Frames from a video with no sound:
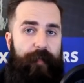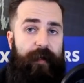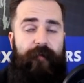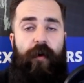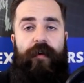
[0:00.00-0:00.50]

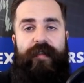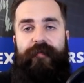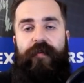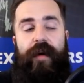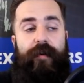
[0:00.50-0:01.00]
But of course,
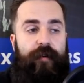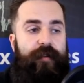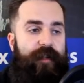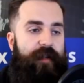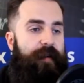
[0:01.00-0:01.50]
if you are
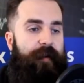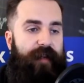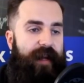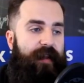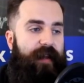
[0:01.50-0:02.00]
not sure
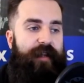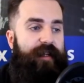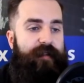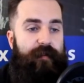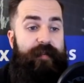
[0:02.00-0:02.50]
about anything,
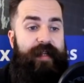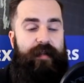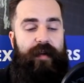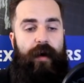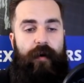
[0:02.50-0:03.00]
just
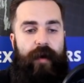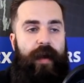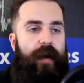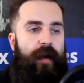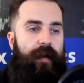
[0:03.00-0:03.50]
contact our
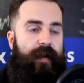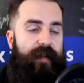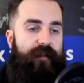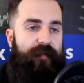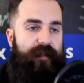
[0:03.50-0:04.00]
uh,
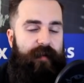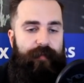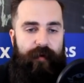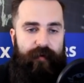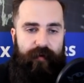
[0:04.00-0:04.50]
customer
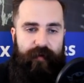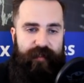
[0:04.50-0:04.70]
support or